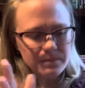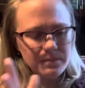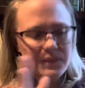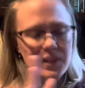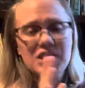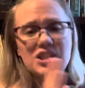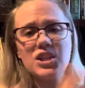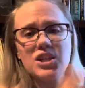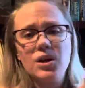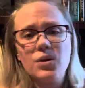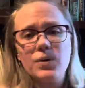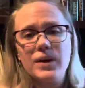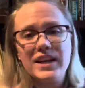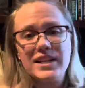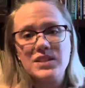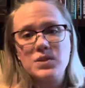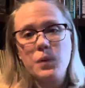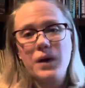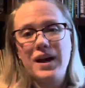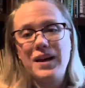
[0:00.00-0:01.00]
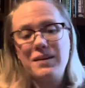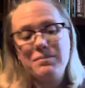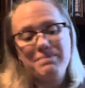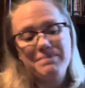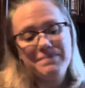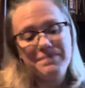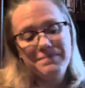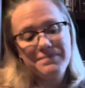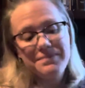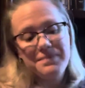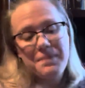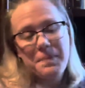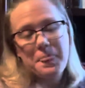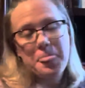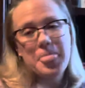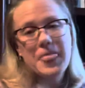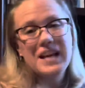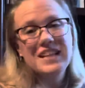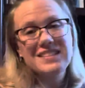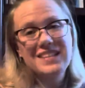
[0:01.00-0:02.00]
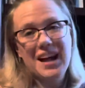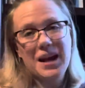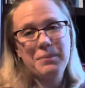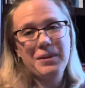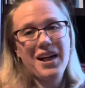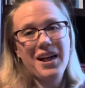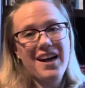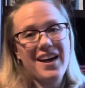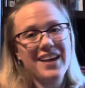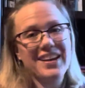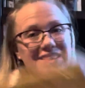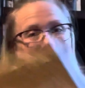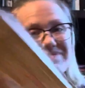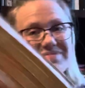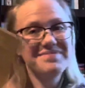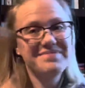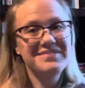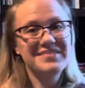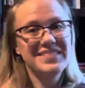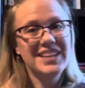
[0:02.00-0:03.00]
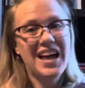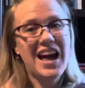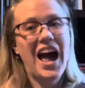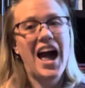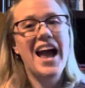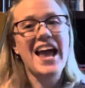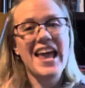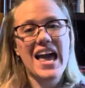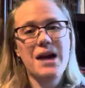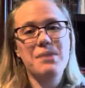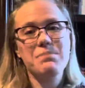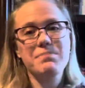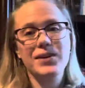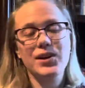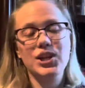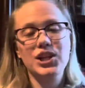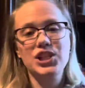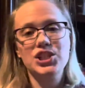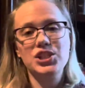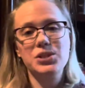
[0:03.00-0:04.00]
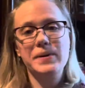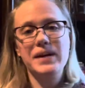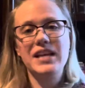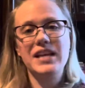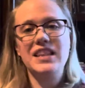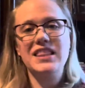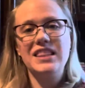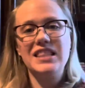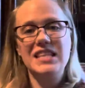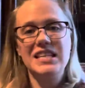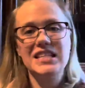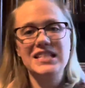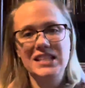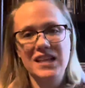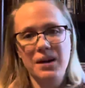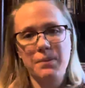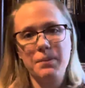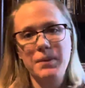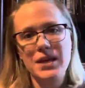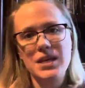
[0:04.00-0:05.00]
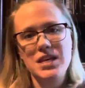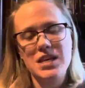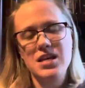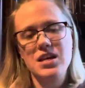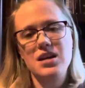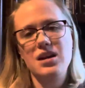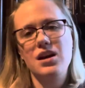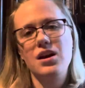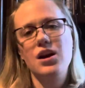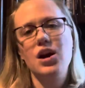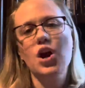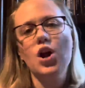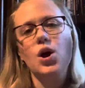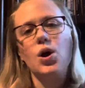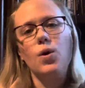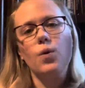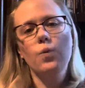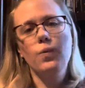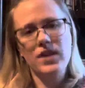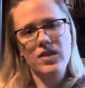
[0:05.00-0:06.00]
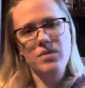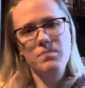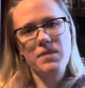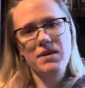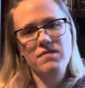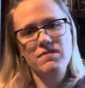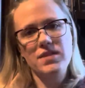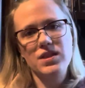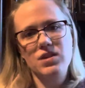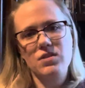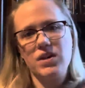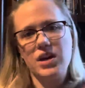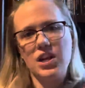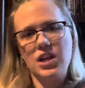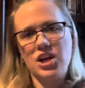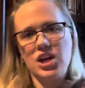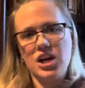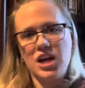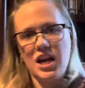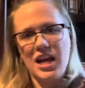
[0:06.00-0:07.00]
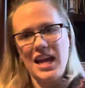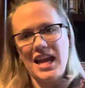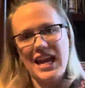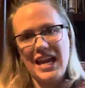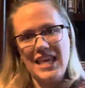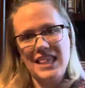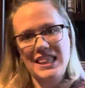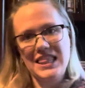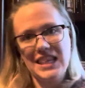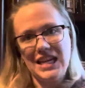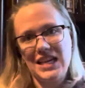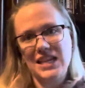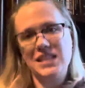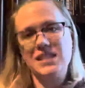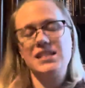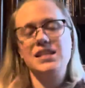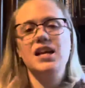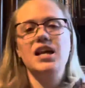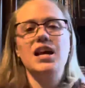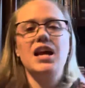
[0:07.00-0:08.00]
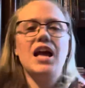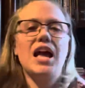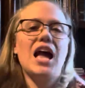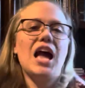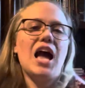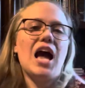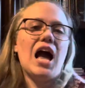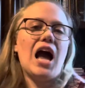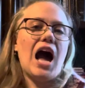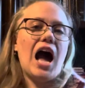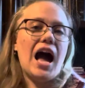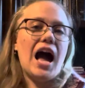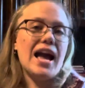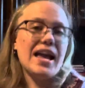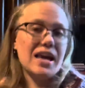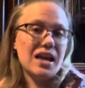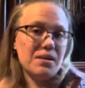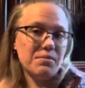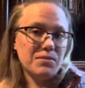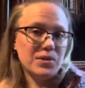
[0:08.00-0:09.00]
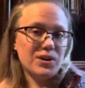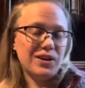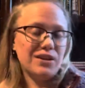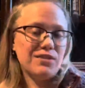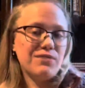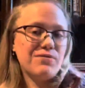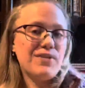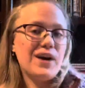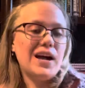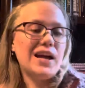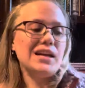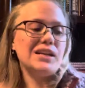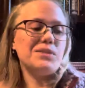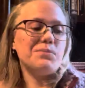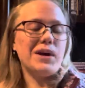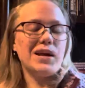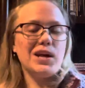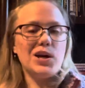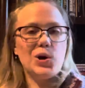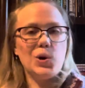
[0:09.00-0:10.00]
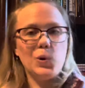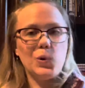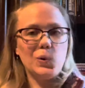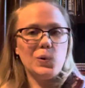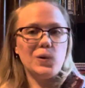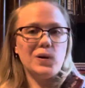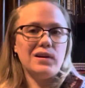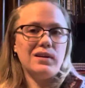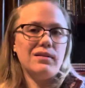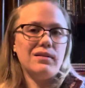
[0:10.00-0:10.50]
So guess what? Timeline. I am going to do it this coming year with my 5th grader in this. I am going to find my own